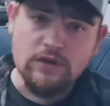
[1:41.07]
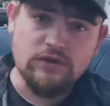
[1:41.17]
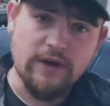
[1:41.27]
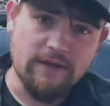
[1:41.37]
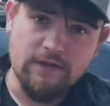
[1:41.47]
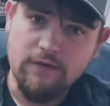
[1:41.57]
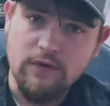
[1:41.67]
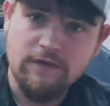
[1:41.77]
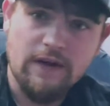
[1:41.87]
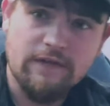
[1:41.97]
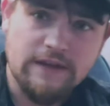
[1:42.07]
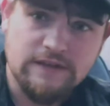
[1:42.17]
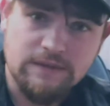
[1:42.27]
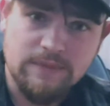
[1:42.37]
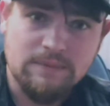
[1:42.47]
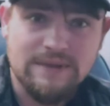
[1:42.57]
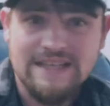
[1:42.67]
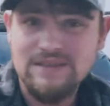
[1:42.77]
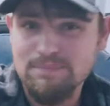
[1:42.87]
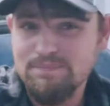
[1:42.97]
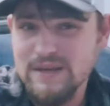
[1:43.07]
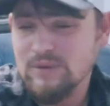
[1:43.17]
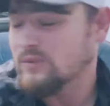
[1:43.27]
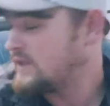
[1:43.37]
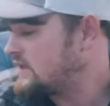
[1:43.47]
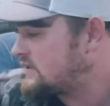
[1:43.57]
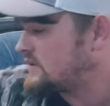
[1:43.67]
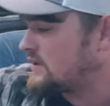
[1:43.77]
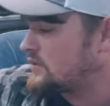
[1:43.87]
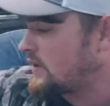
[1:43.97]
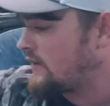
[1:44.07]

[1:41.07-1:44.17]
also have the 45 ACP, but that's a big one. That's going to